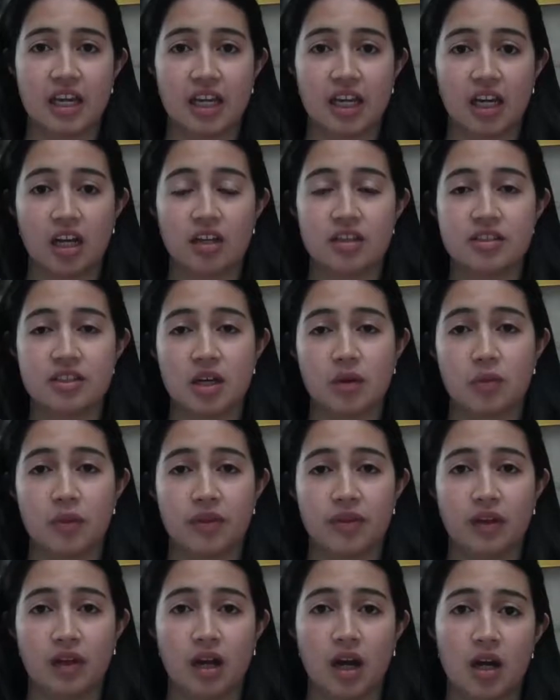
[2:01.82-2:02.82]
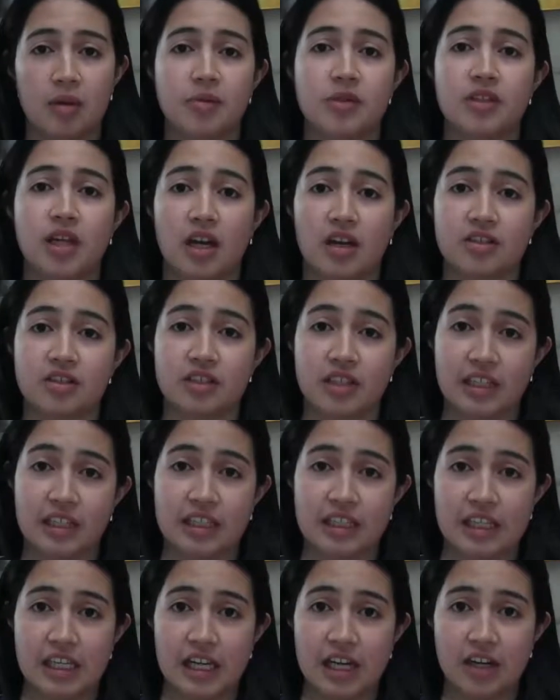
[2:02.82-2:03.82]
in contact with the carbon dioxide in
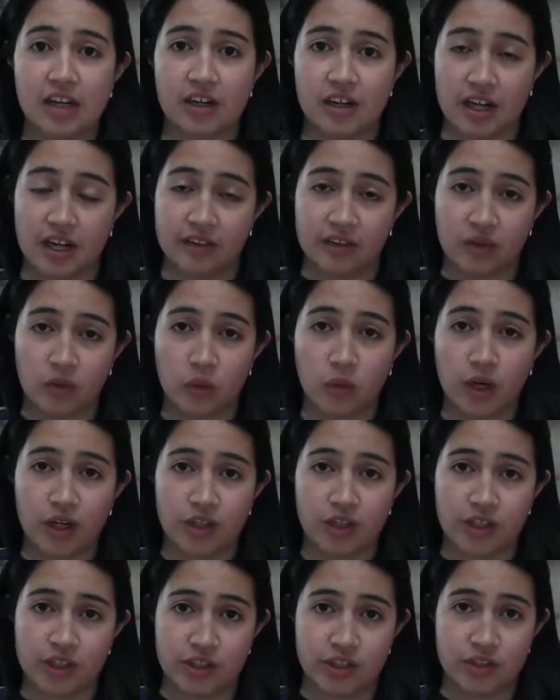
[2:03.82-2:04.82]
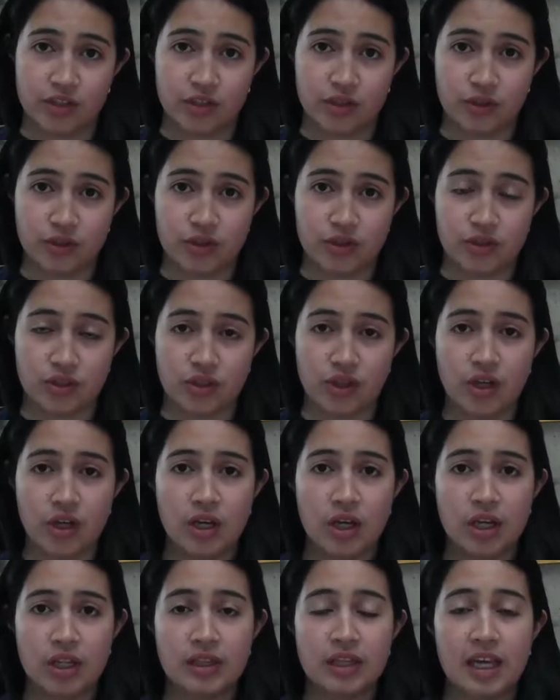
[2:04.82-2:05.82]
the air and the water in the solution,
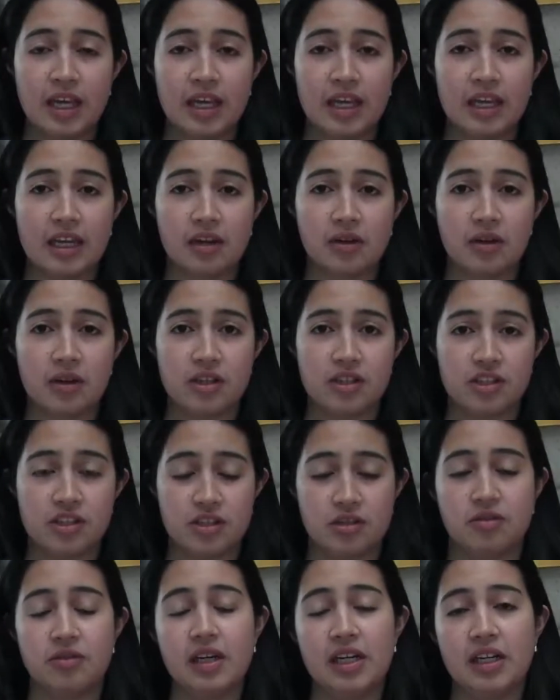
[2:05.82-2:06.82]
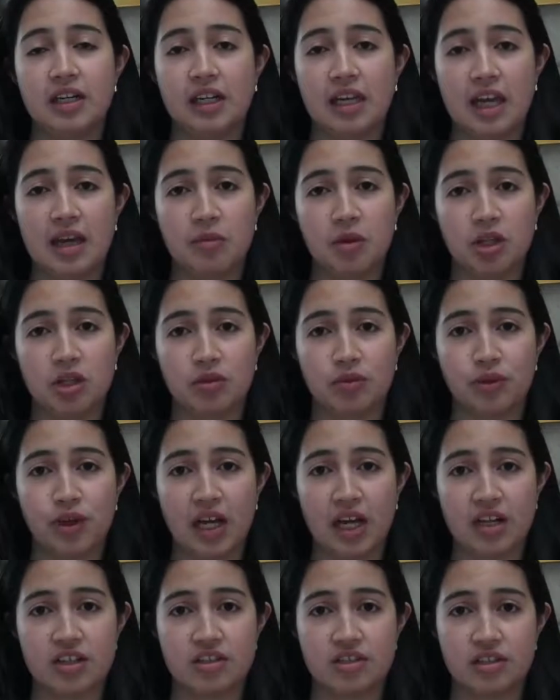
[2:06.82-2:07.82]
they generate a chemical
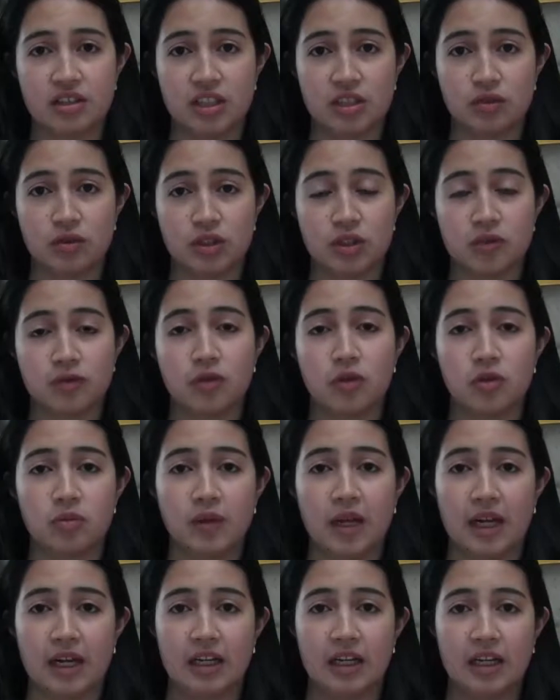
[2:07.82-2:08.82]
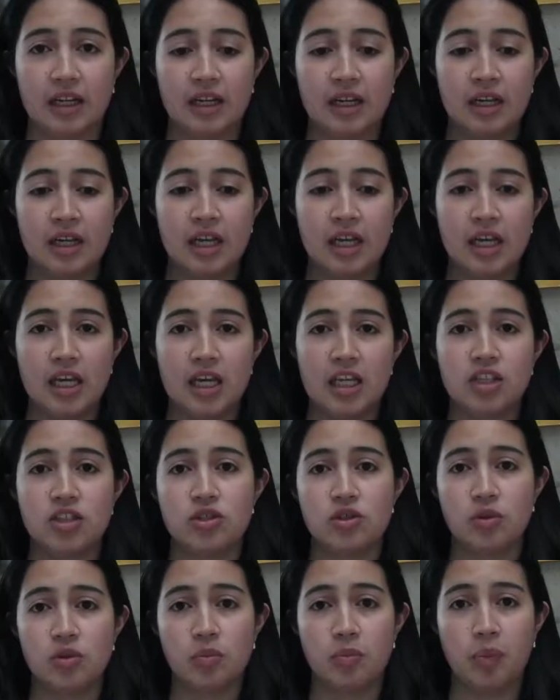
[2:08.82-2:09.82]
reaction that transforms that
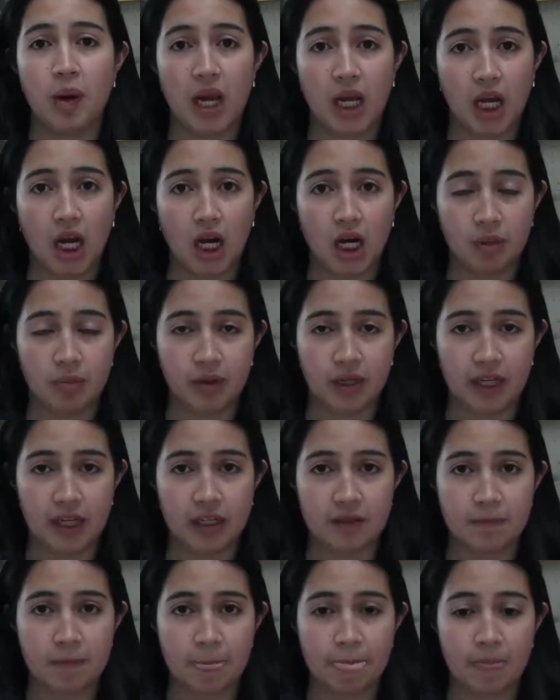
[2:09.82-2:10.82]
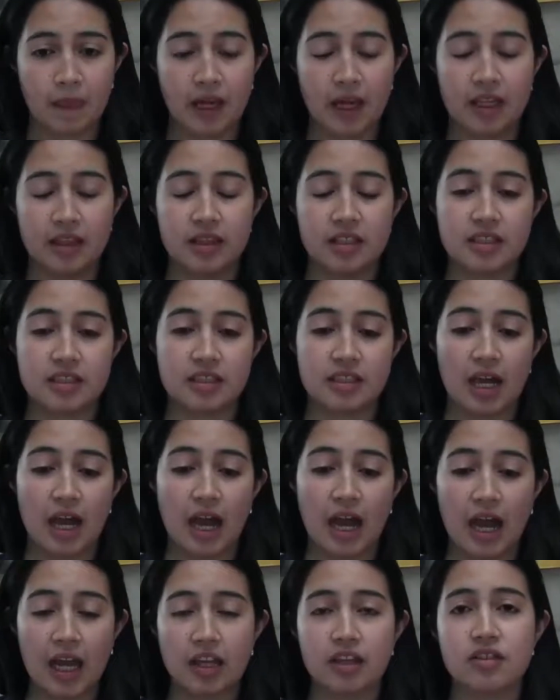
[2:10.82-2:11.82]
into bicarbonate. And this
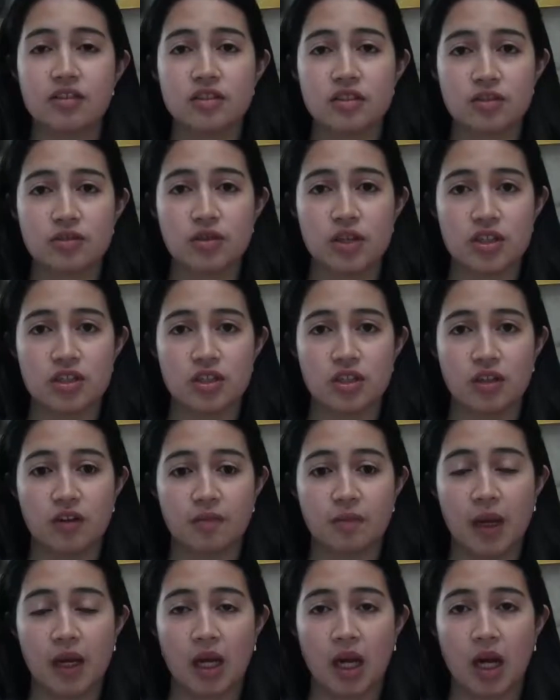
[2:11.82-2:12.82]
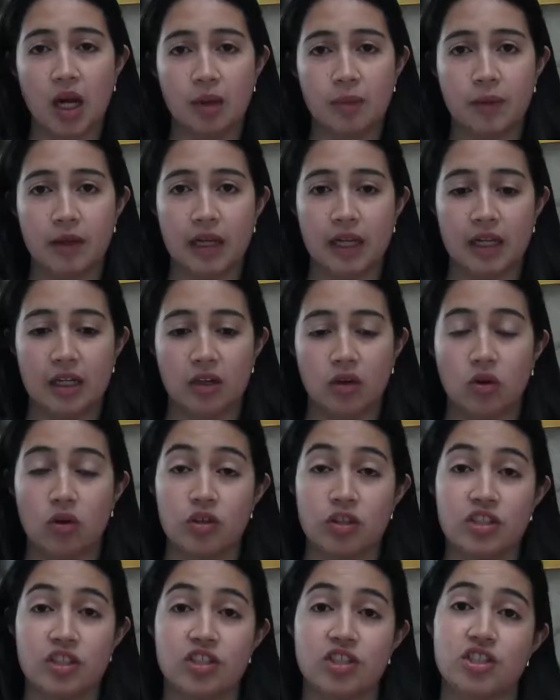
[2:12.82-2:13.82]
high concentration of bicarbonate, or
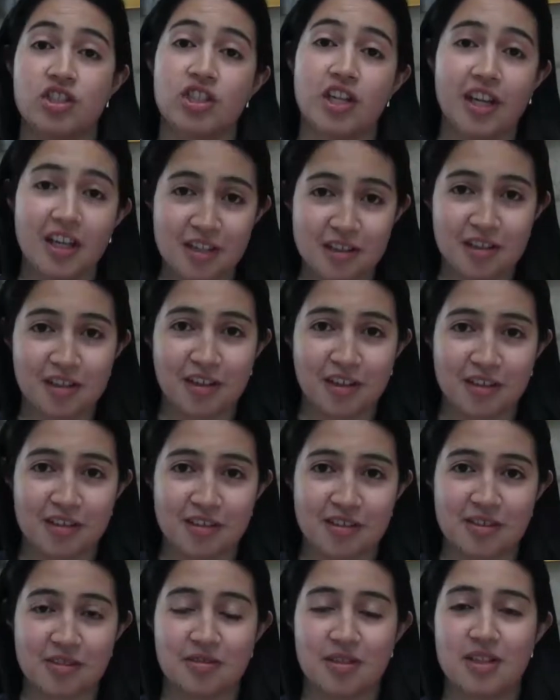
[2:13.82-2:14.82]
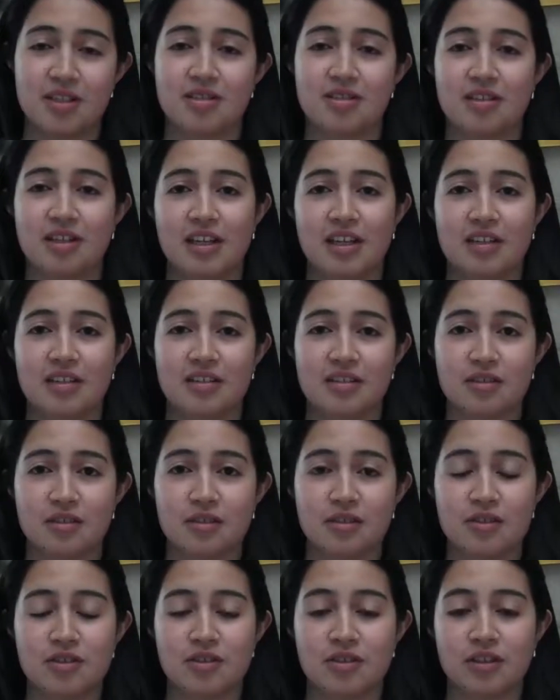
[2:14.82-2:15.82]
this change in concentration in the
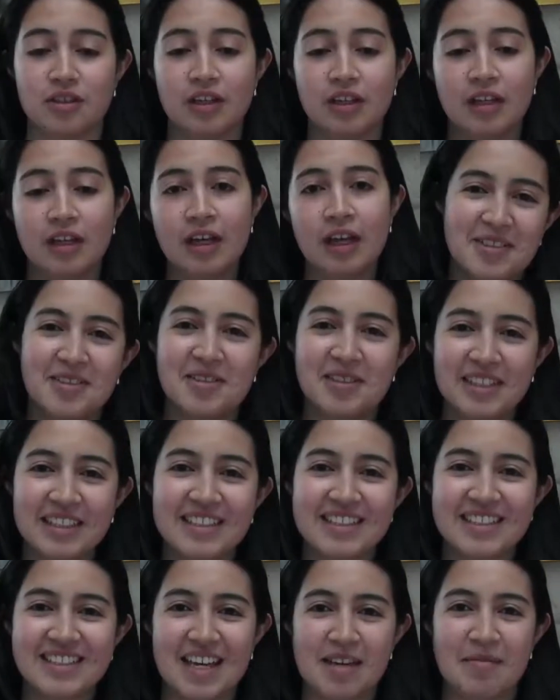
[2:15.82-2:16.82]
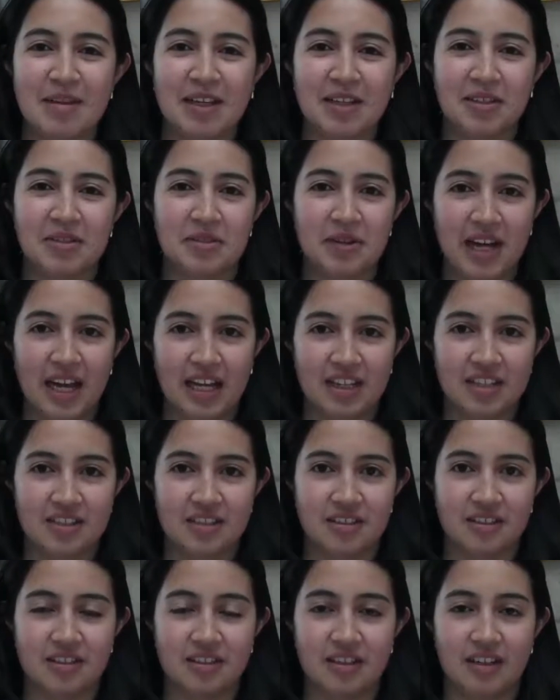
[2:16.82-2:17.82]
solution, during this chemical
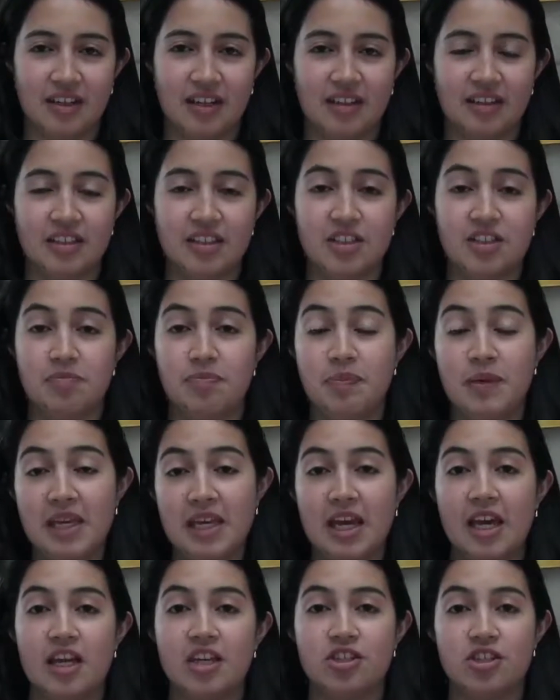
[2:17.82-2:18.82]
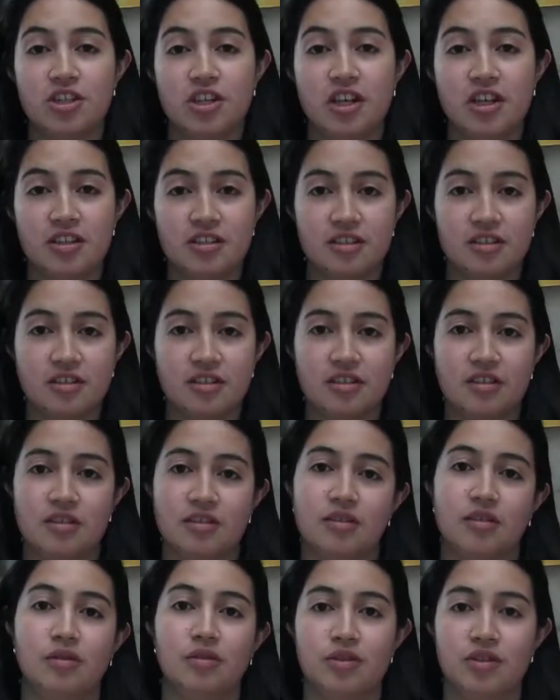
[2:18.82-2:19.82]
reaction, the pH changes in the
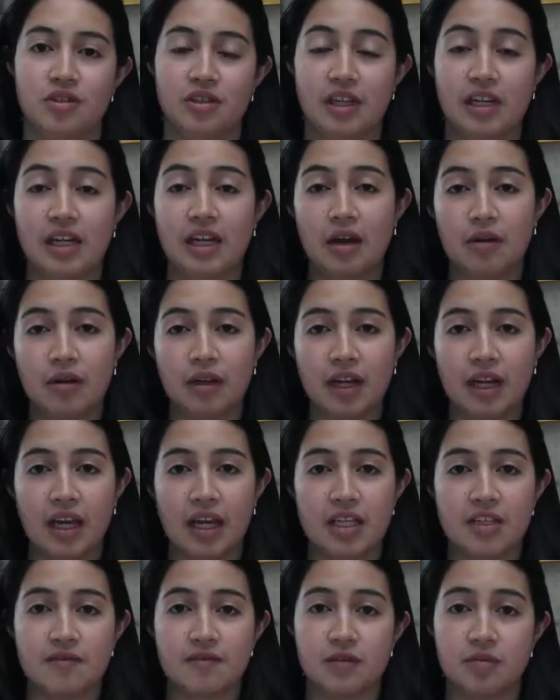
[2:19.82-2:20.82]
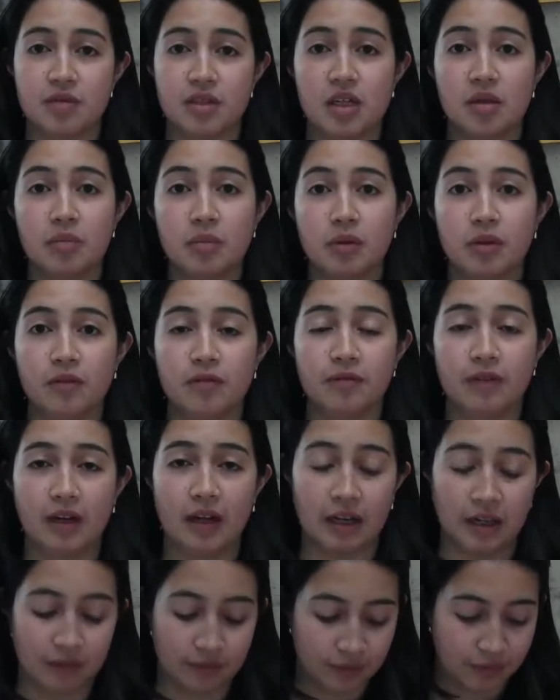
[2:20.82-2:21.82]
solution, in our case from
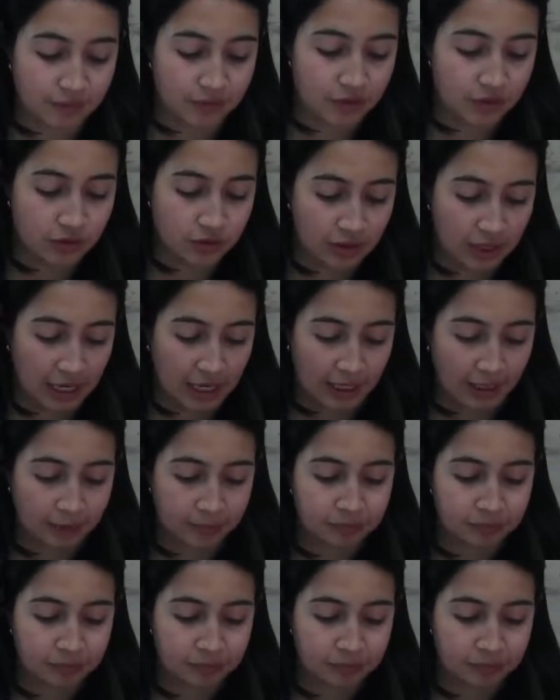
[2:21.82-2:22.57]
10.5 to 9.